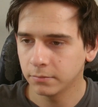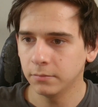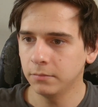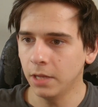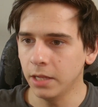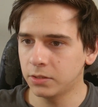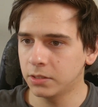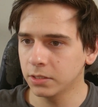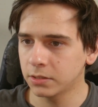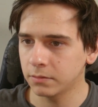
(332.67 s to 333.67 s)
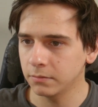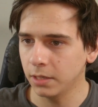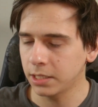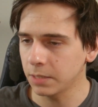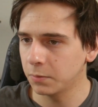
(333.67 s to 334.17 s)
it's just
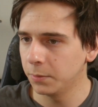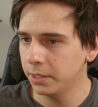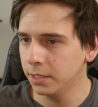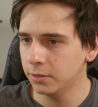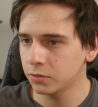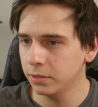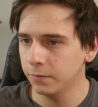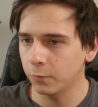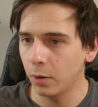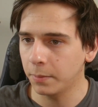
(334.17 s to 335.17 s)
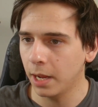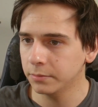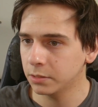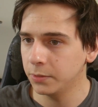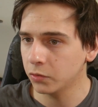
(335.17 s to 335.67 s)
acceptable in the industry for webcams
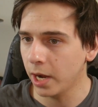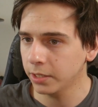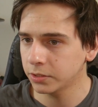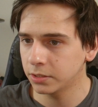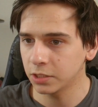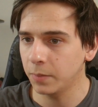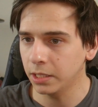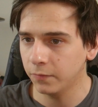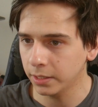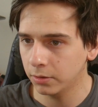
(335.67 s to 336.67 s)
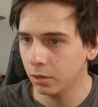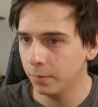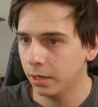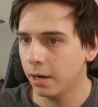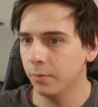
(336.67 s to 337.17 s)
to be trash, despite the fact that there are better
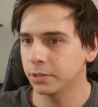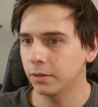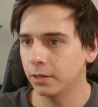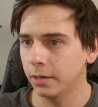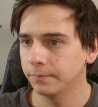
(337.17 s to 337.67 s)
cameras out there.